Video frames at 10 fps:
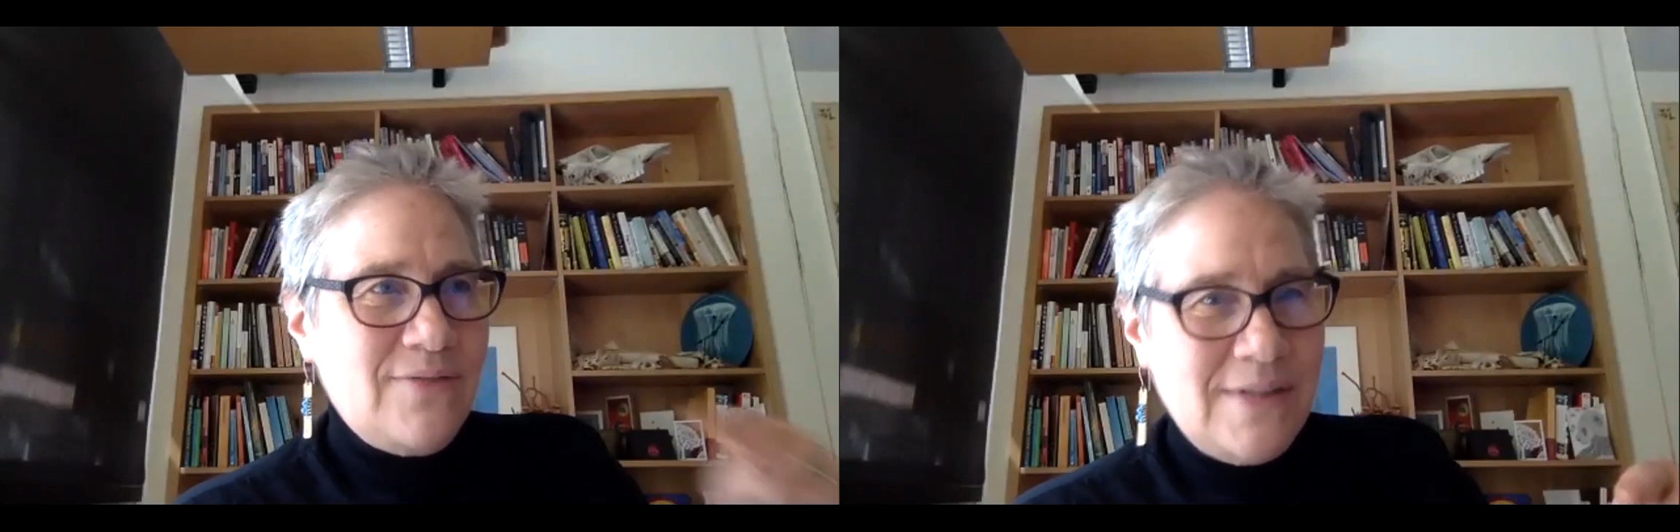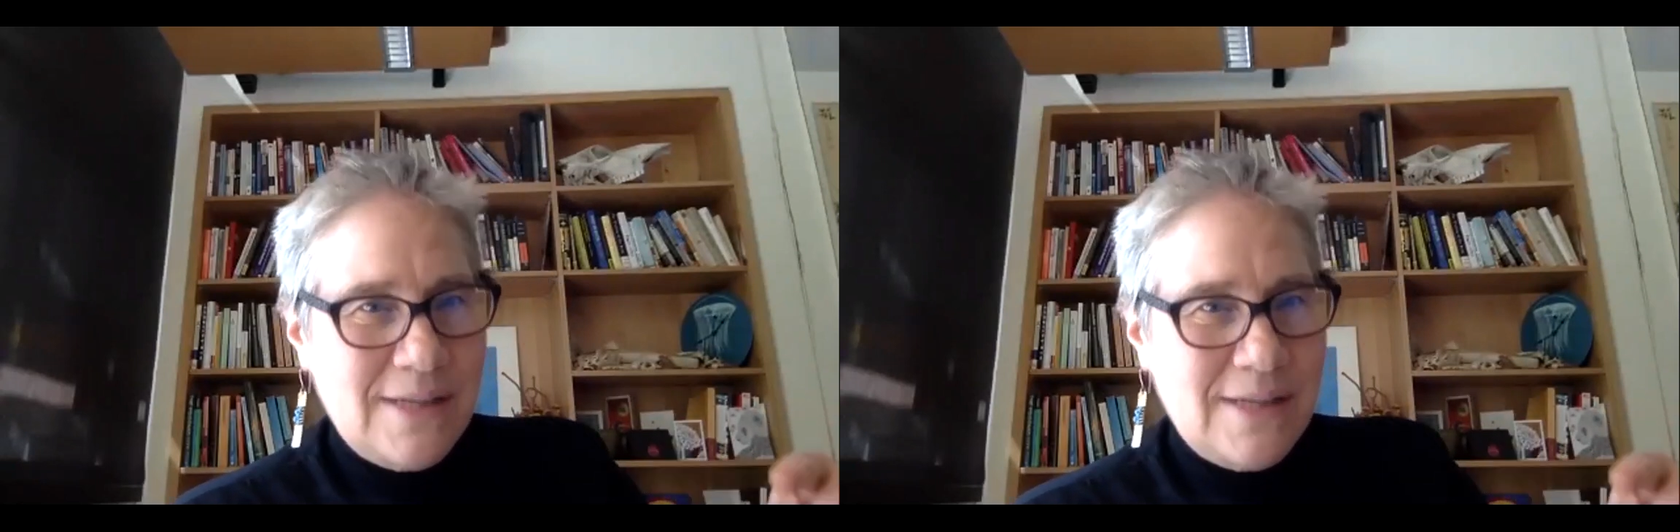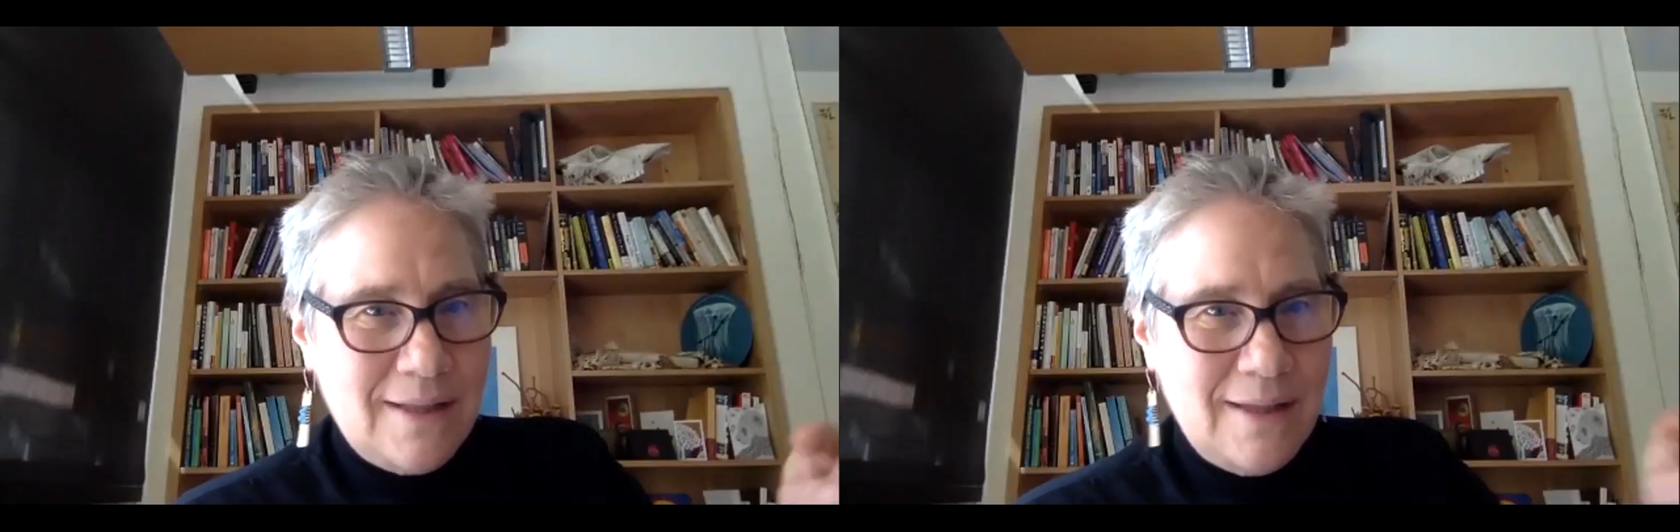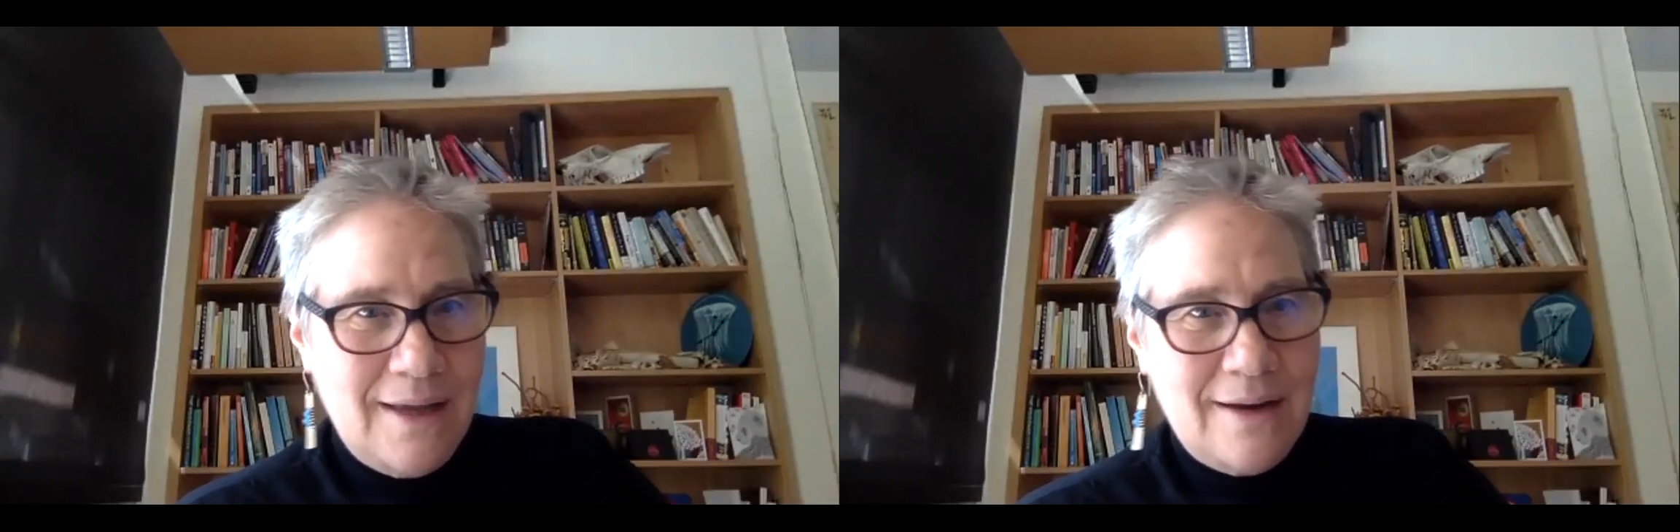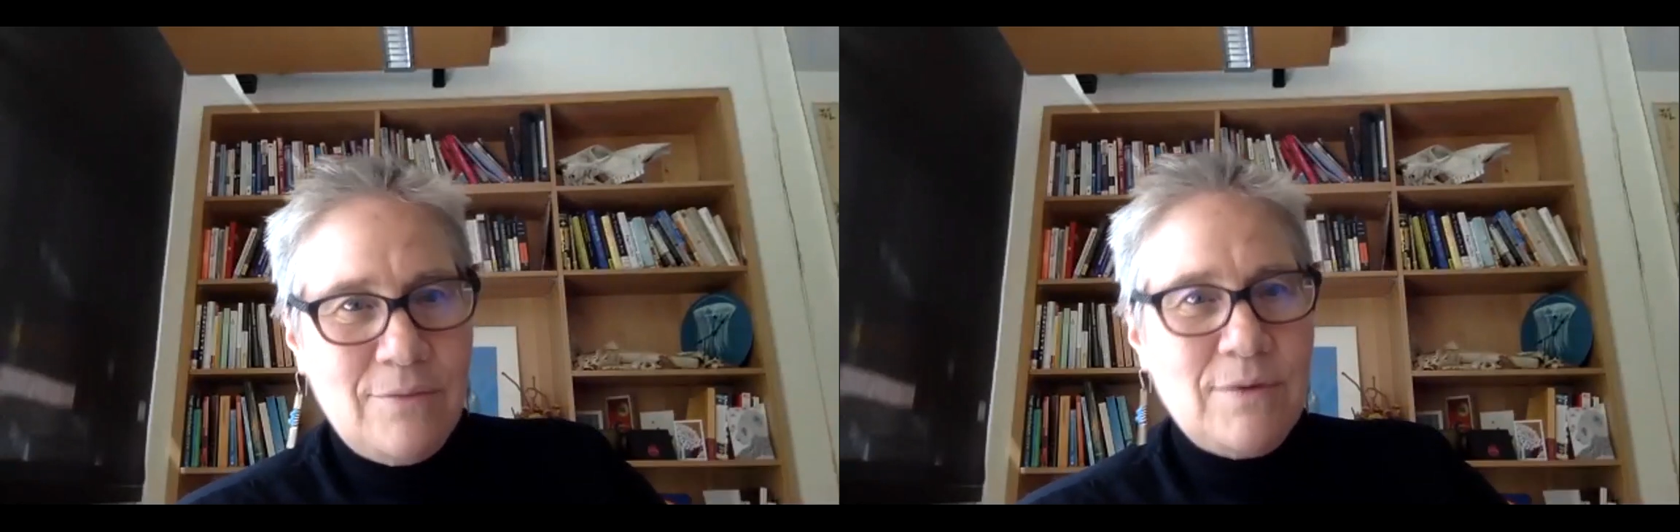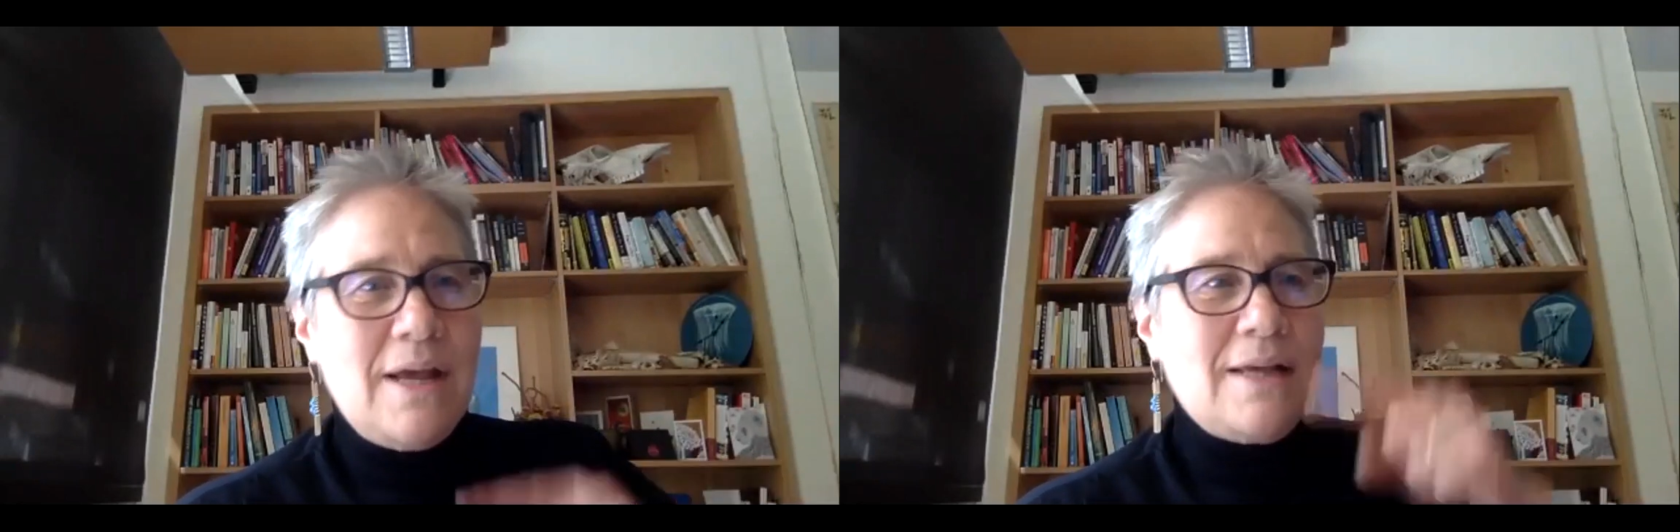physically and we're,